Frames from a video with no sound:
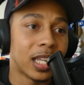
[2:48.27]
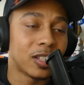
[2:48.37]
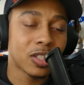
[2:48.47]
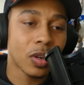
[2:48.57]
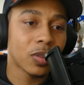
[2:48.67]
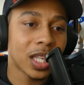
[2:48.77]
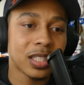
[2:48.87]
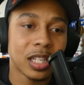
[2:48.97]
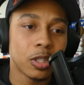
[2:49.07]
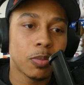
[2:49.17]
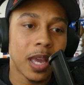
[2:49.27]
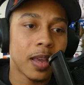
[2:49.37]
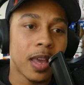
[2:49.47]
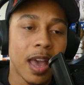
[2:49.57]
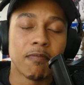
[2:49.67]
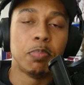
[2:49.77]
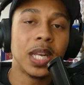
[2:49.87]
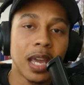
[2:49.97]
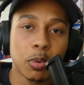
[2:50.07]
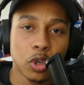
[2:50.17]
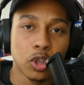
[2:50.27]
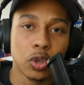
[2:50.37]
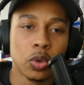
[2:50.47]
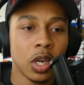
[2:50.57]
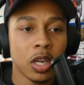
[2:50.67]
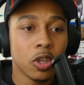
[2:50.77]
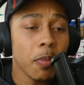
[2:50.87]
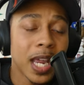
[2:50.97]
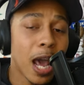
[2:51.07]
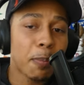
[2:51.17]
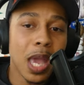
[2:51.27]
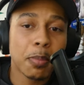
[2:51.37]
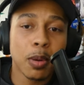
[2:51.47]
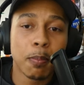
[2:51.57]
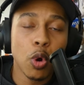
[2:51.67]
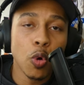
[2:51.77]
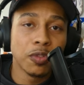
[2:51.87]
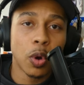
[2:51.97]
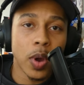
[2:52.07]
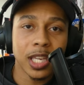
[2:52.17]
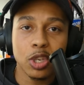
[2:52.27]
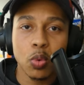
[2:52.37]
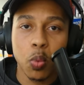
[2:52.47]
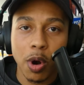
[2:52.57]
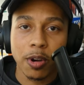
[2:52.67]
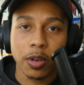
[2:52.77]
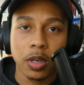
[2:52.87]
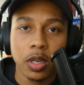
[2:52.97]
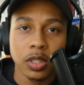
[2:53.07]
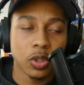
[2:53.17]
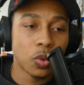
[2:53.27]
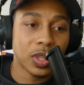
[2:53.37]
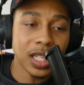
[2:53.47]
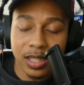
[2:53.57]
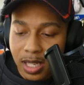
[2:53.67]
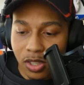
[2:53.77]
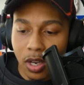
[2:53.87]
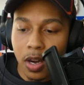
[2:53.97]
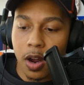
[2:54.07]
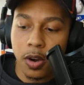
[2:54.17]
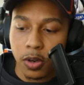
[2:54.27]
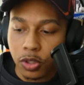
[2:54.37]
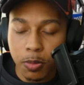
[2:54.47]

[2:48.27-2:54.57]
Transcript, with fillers: and certain things that you may have been able to do you may not be able to move the way you were so these things are going to hurt.